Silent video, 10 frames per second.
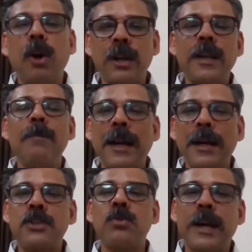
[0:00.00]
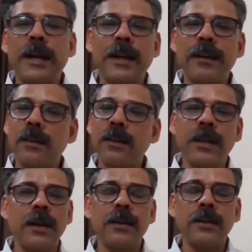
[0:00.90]
or they managed to get it,
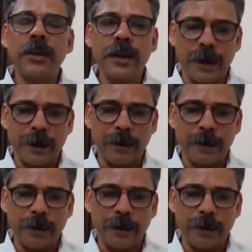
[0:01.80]
the degree.